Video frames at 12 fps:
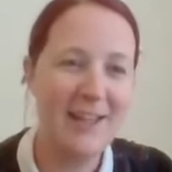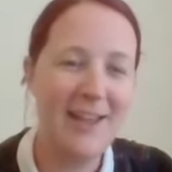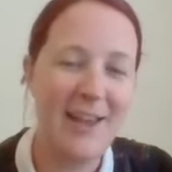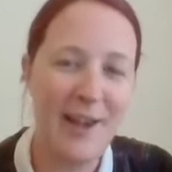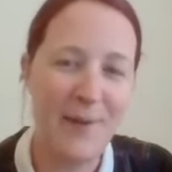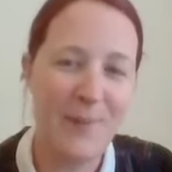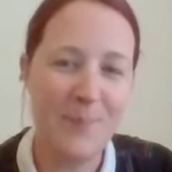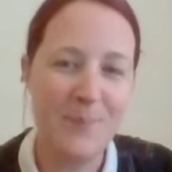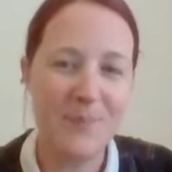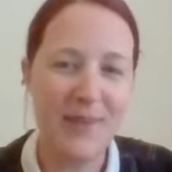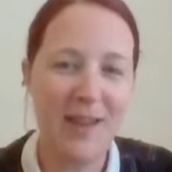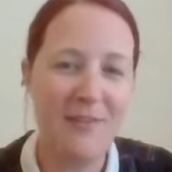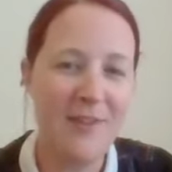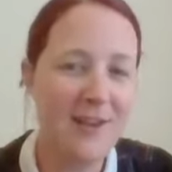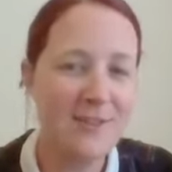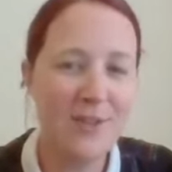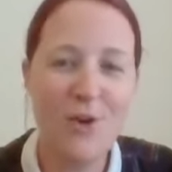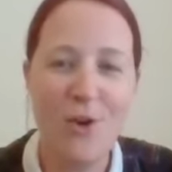And
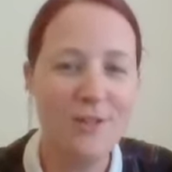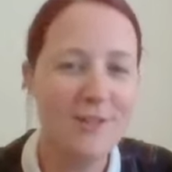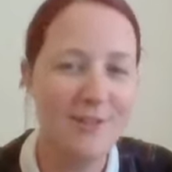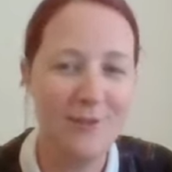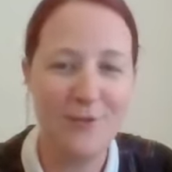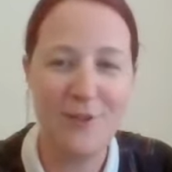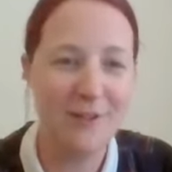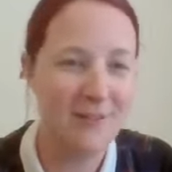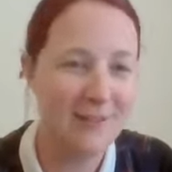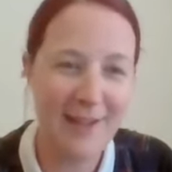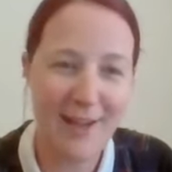that's a constant fear.